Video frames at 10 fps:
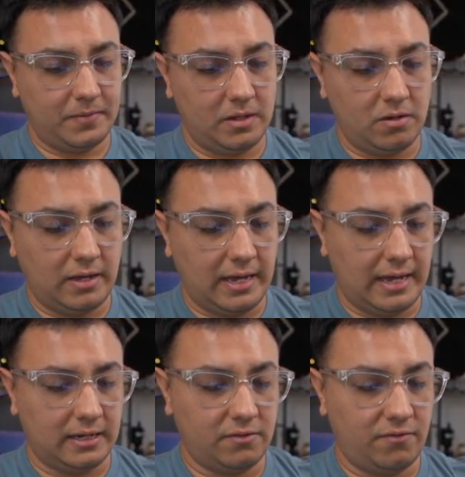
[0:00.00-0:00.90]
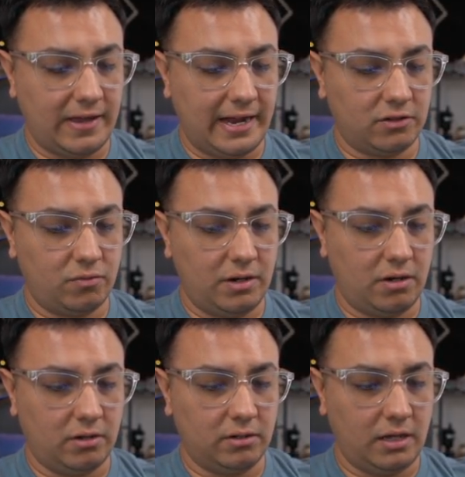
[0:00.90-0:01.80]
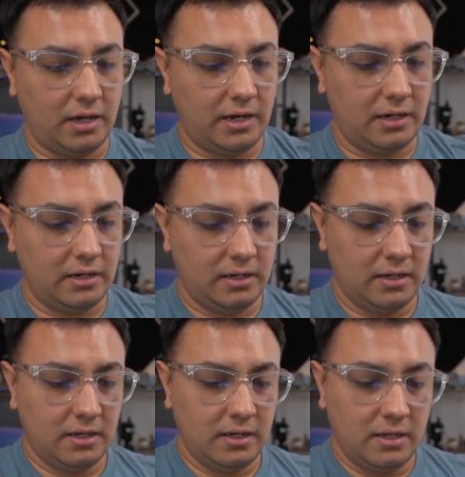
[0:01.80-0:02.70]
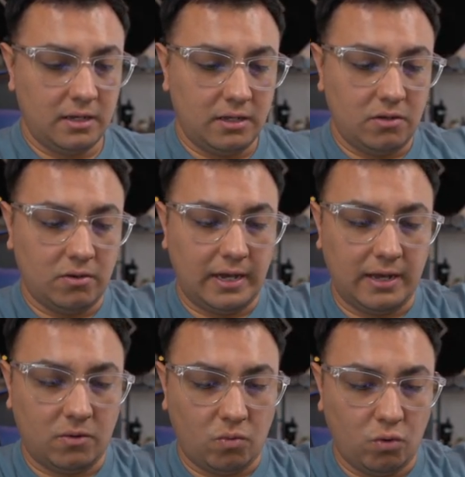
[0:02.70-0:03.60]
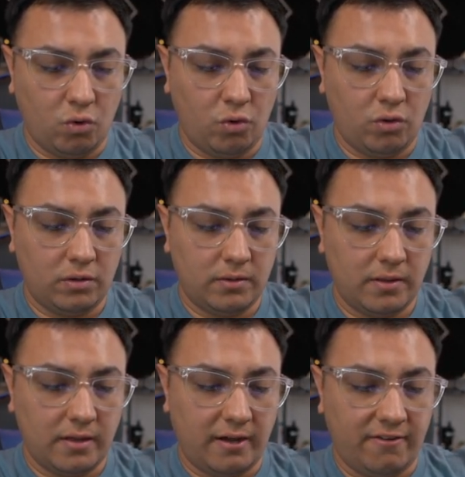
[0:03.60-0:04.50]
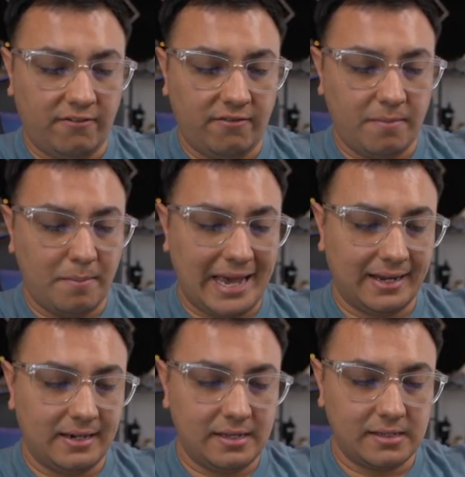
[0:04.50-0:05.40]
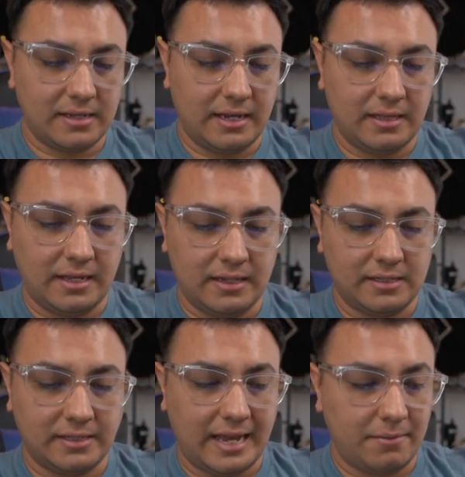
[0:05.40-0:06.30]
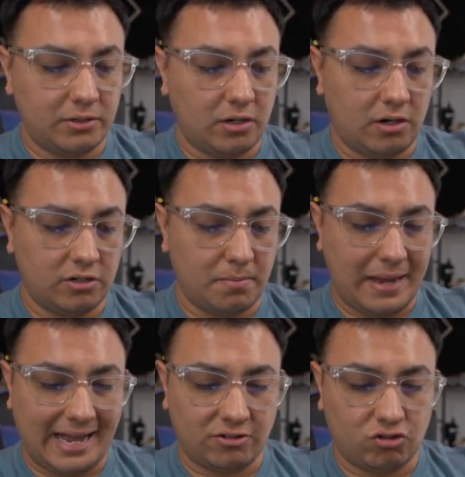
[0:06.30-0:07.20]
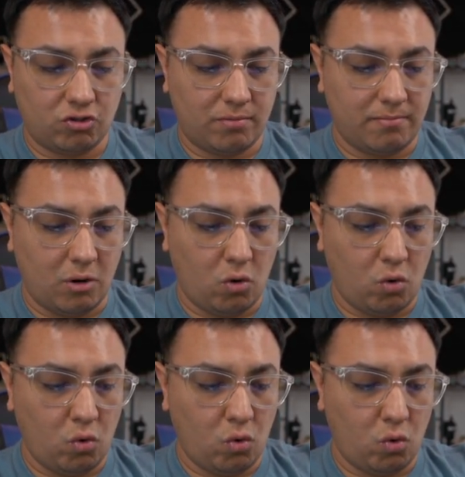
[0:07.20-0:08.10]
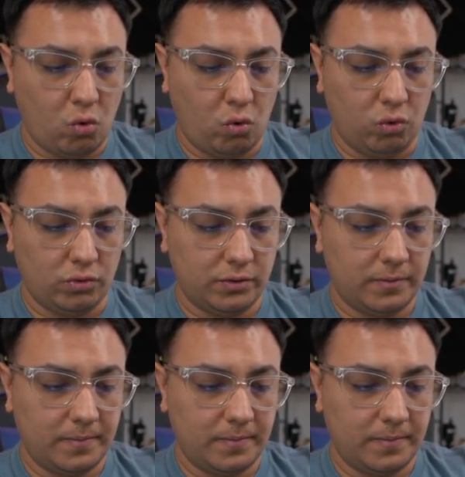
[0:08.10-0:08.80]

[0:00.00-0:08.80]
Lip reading: You get Factory Online. You get Rule of Magnus, and then Sabotage Master Mold.